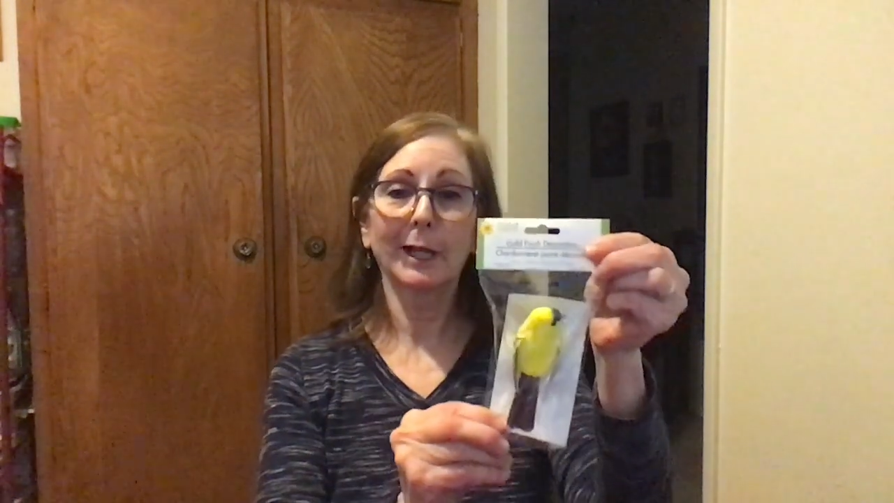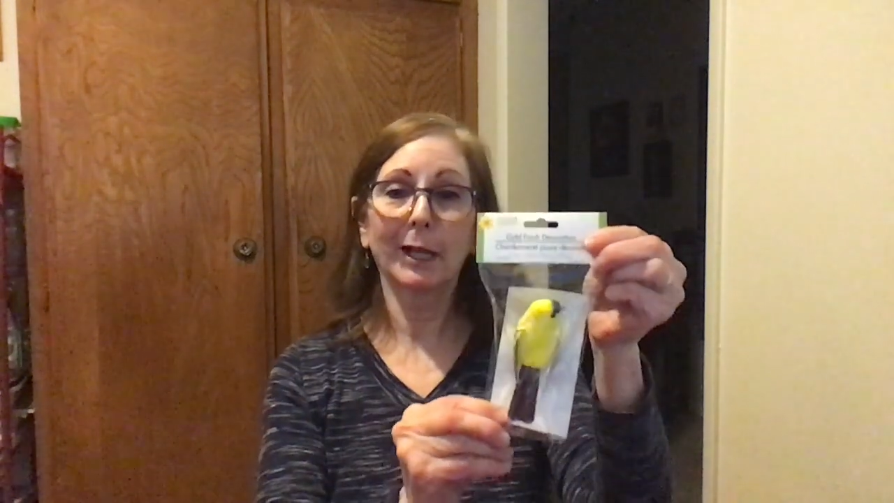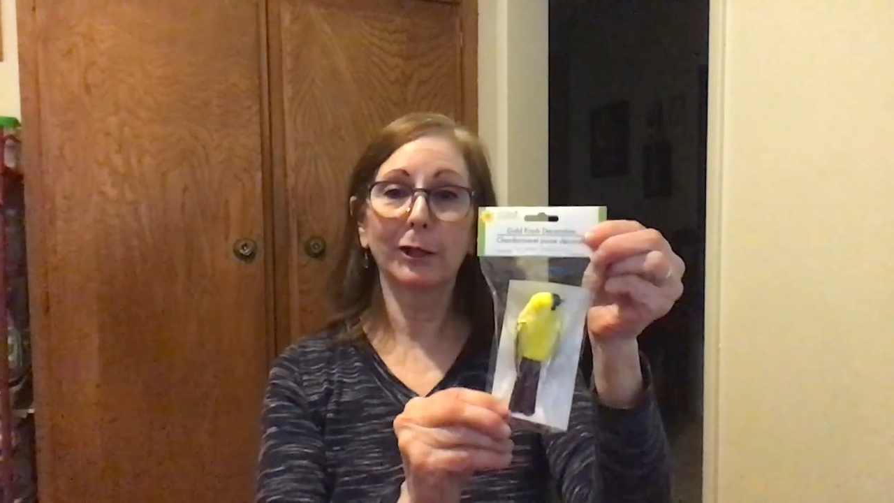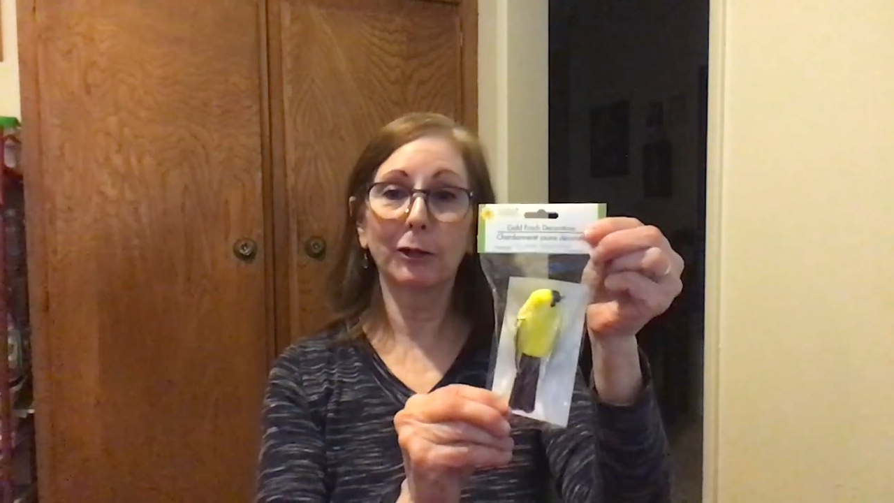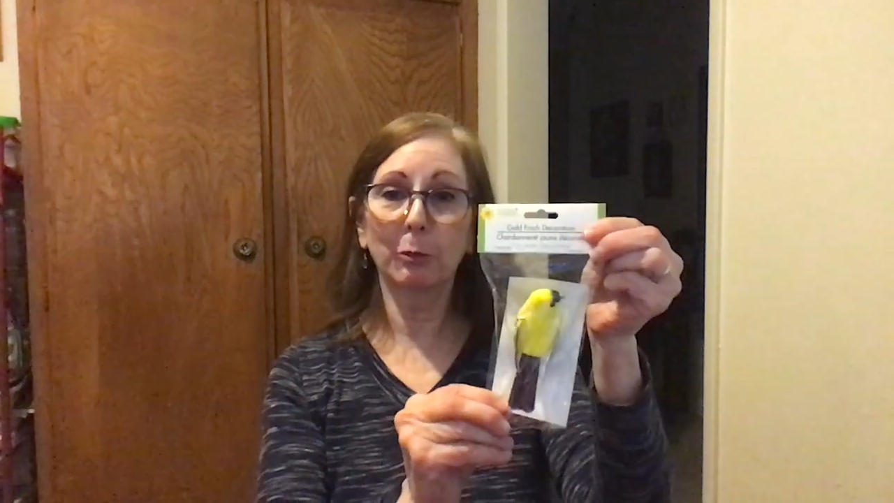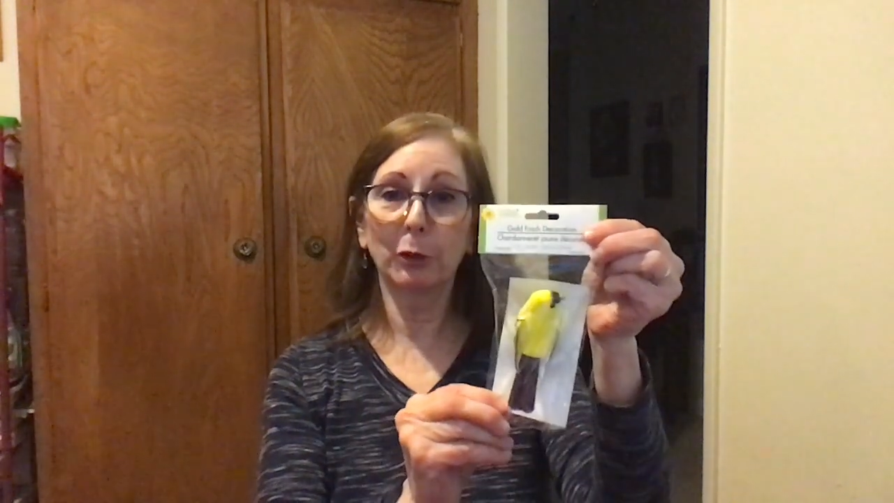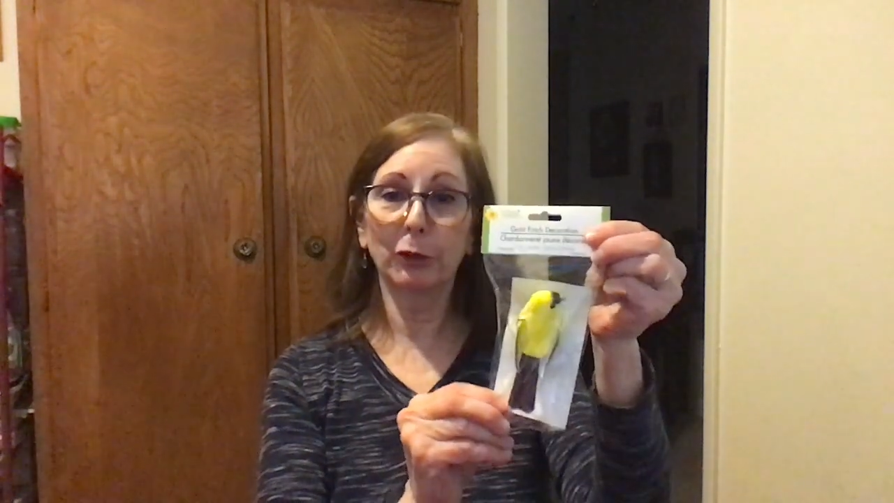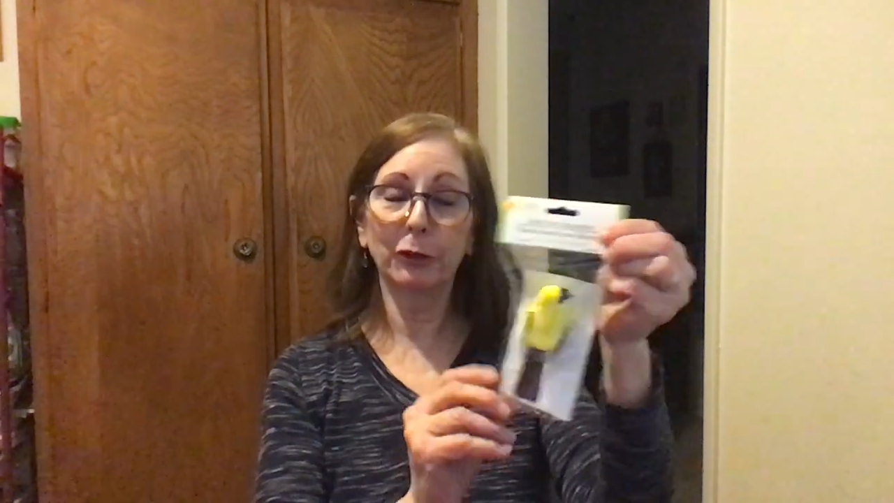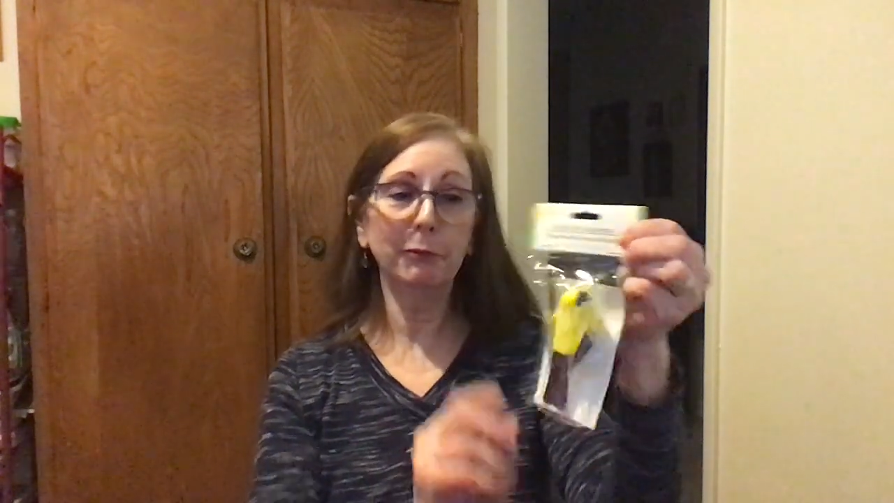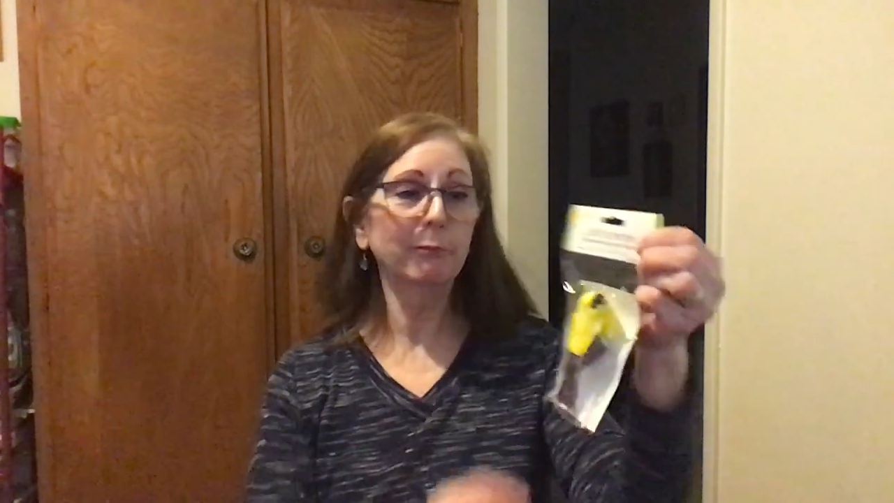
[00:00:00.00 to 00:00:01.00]
a little
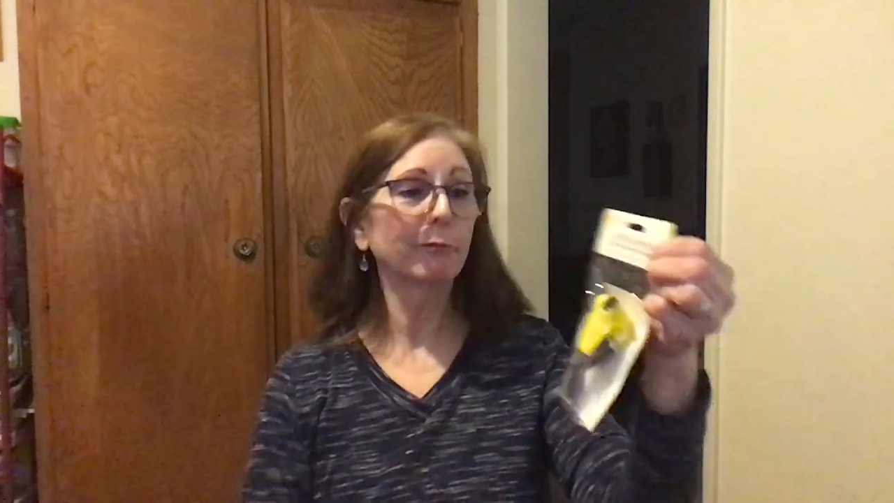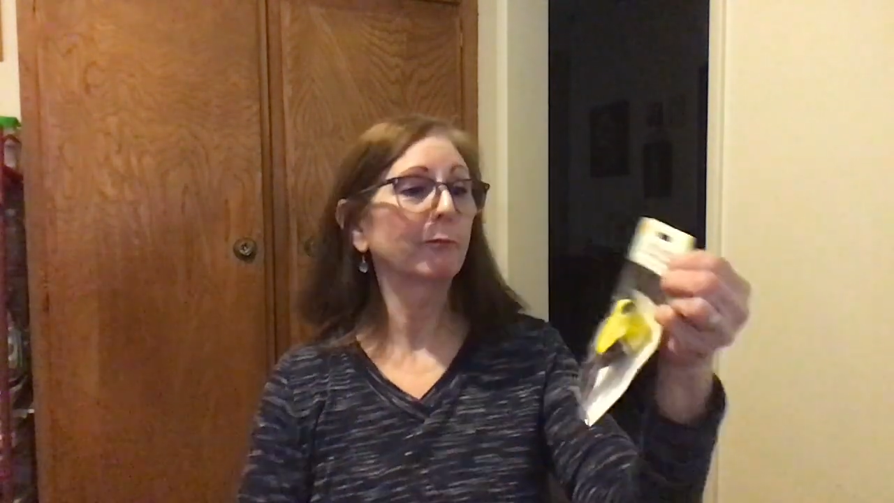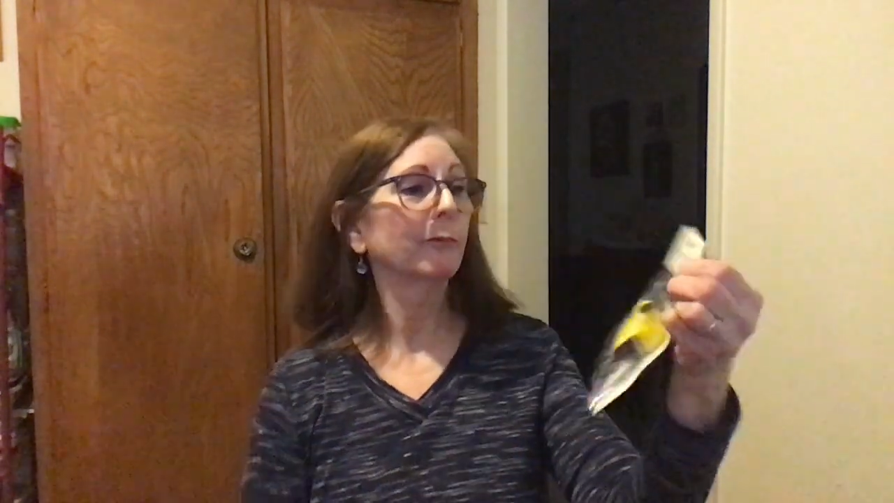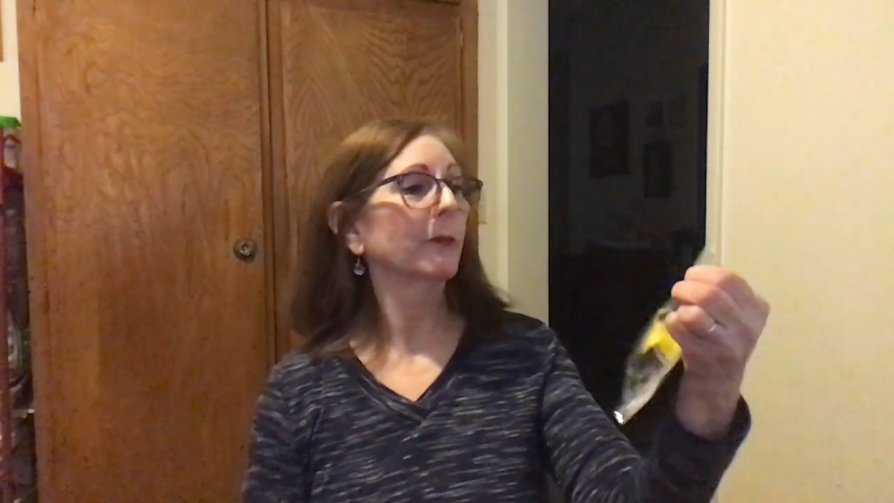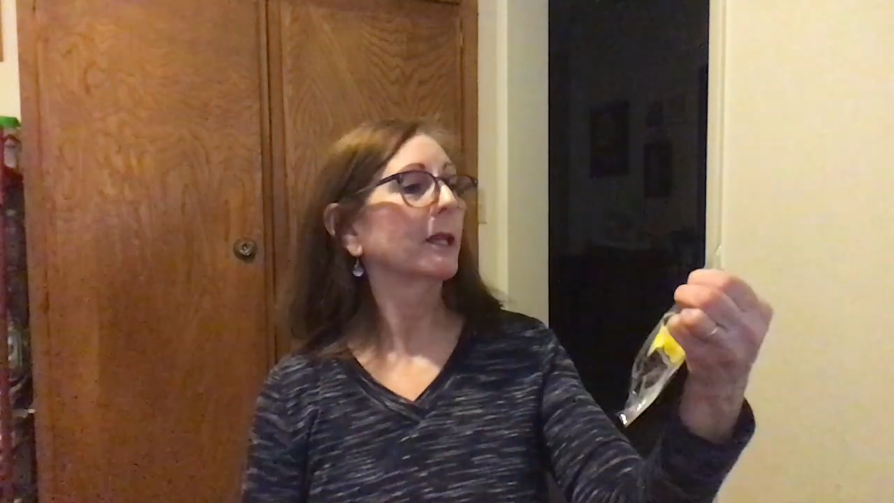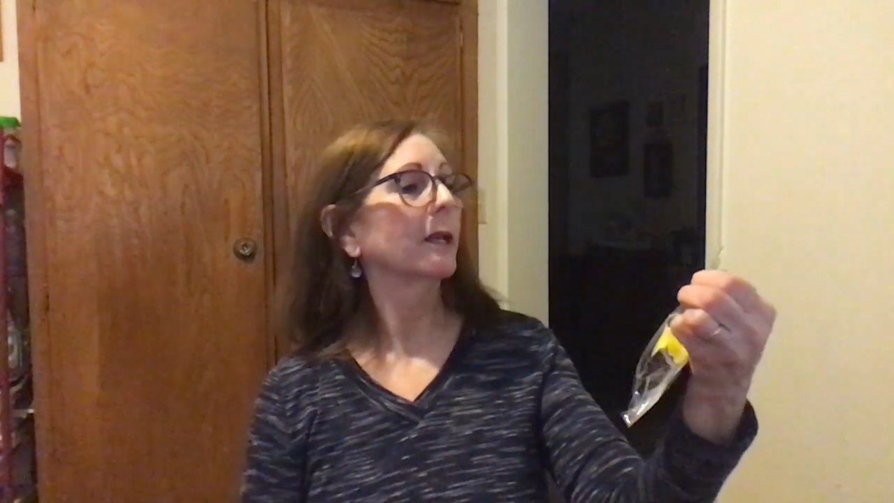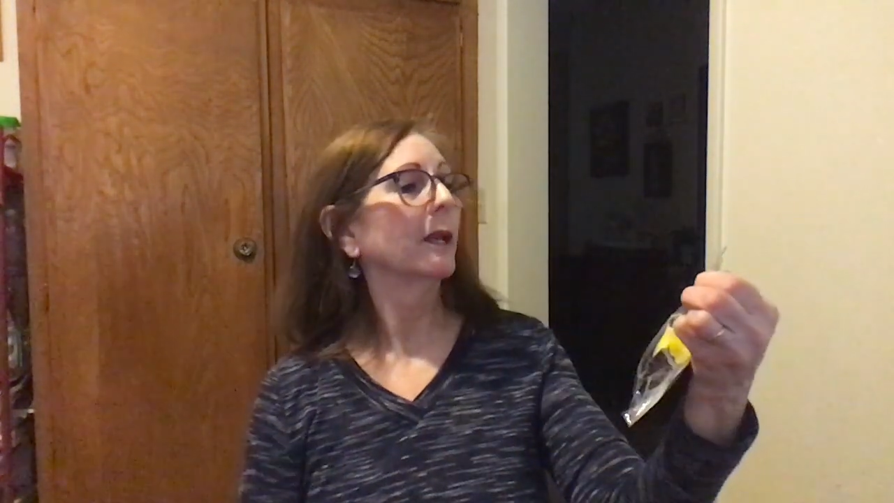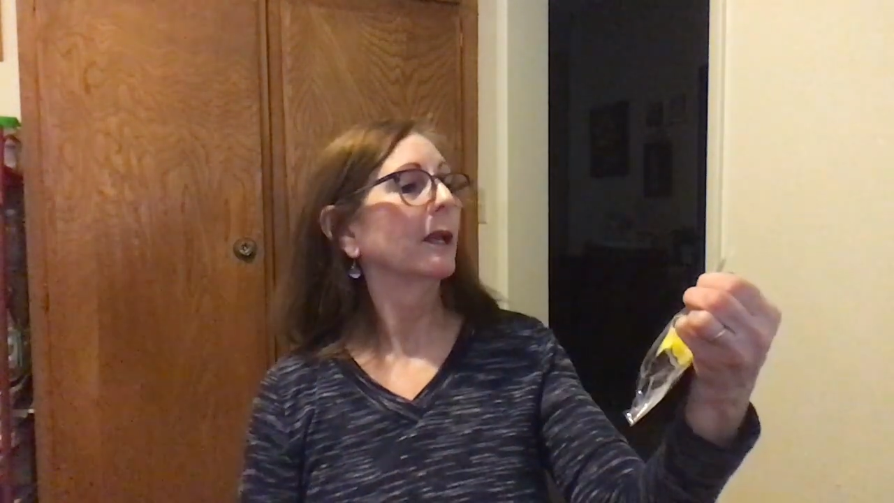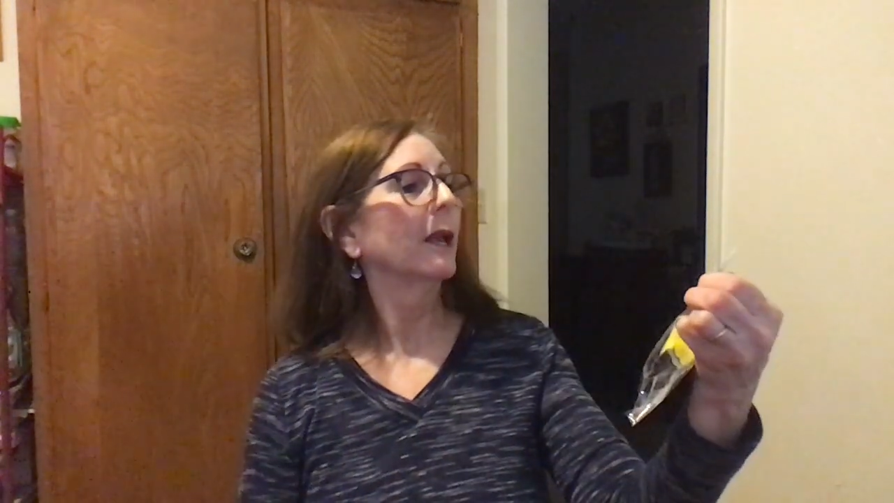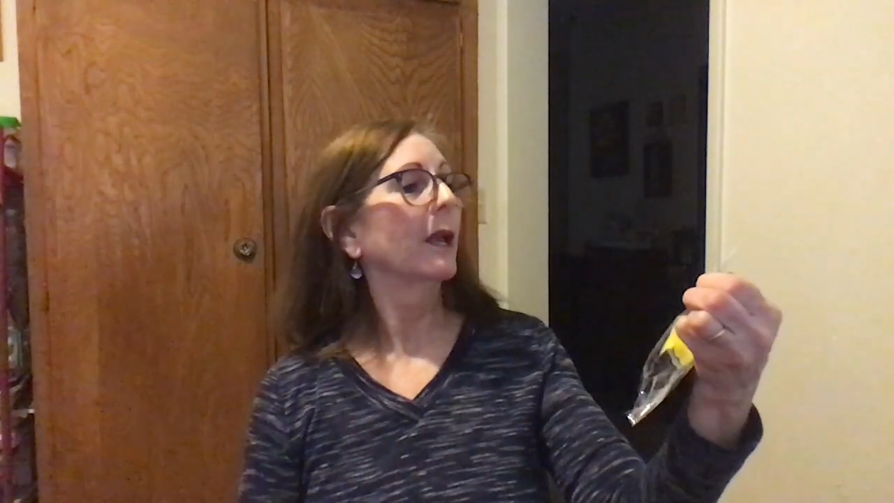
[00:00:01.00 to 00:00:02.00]
bird,
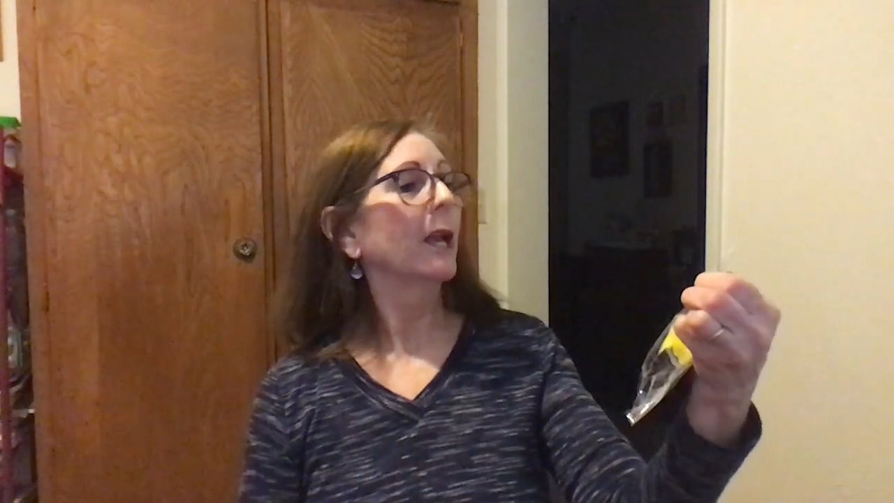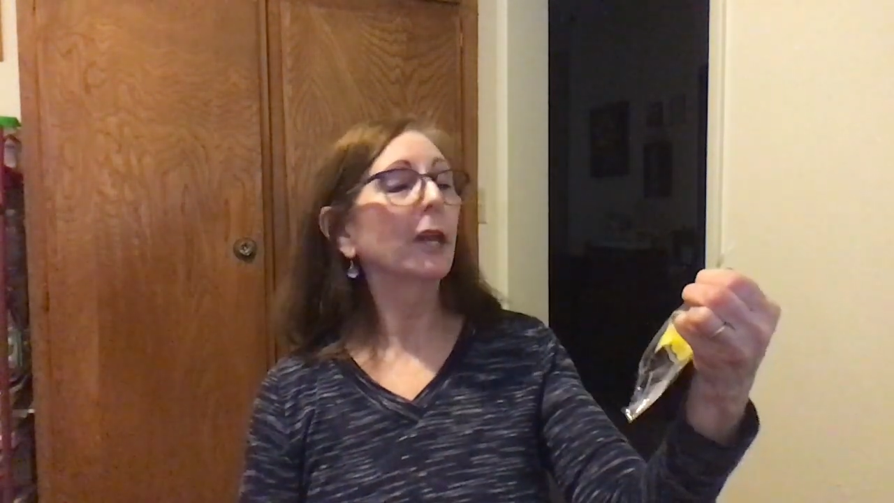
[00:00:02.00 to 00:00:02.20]
a